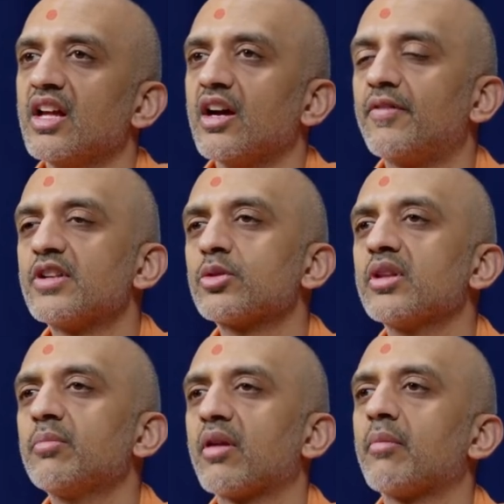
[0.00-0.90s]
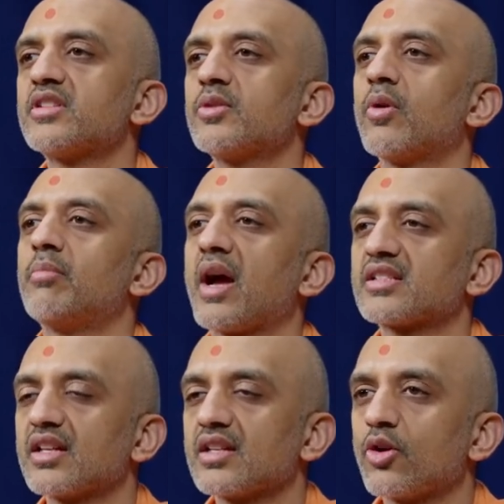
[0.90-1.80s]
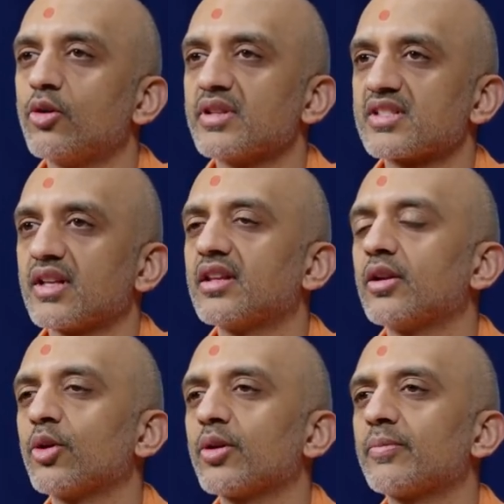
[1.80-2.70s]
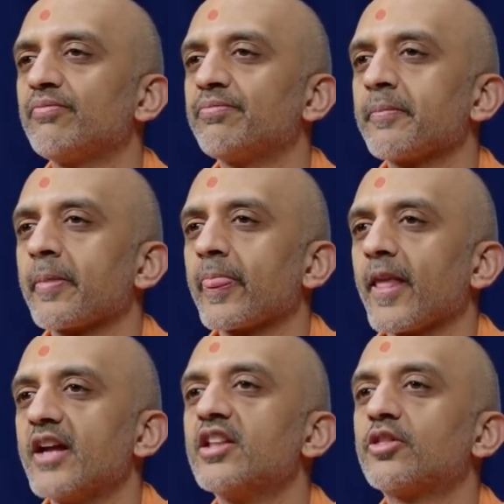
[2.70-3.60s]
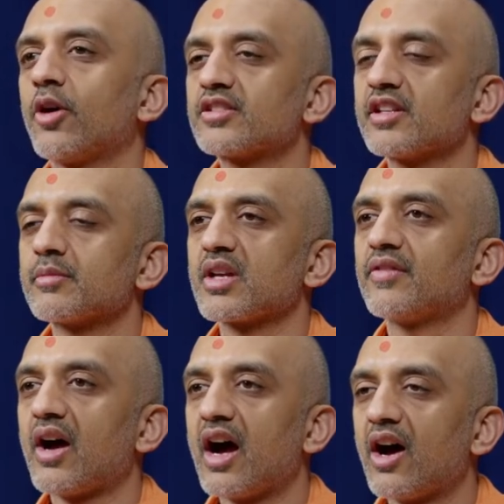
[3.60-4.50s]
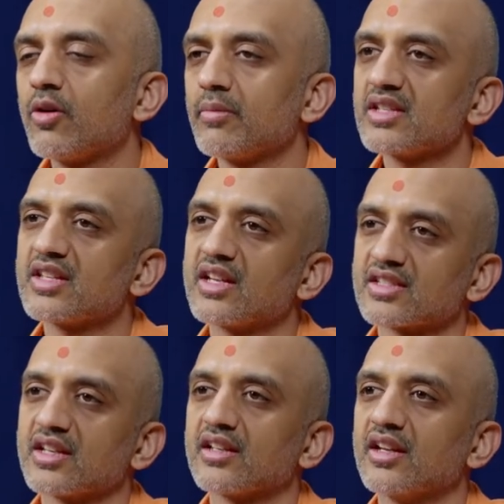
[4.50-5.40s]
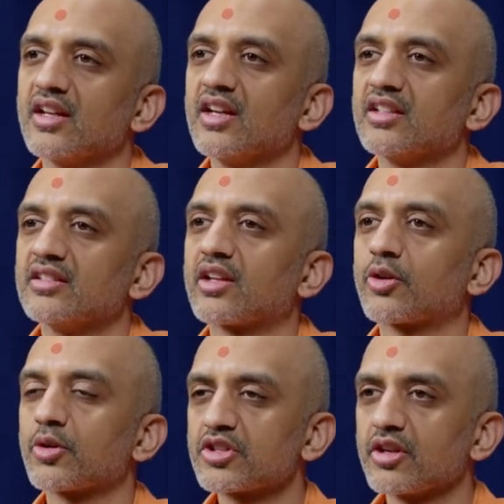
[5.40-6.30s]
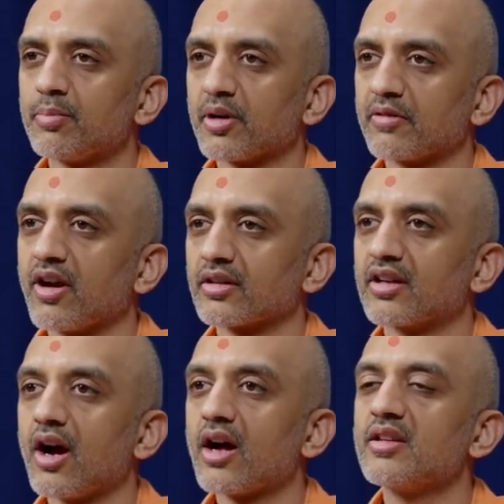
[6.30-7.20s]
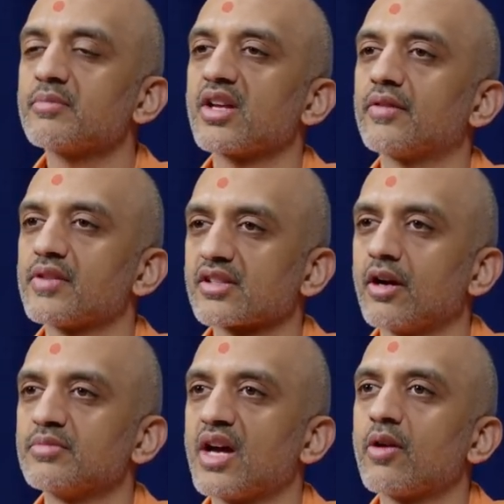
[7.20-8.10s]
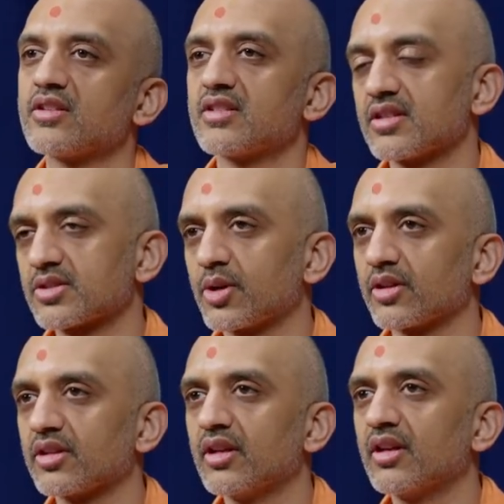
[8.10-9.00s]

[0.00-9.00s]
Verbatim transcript: Eventually, Brahmaji went back to his home in Satyalok and he thought to himself, How amazing is it that Krishna Bhagwan, God Himself, has come down unto this earth?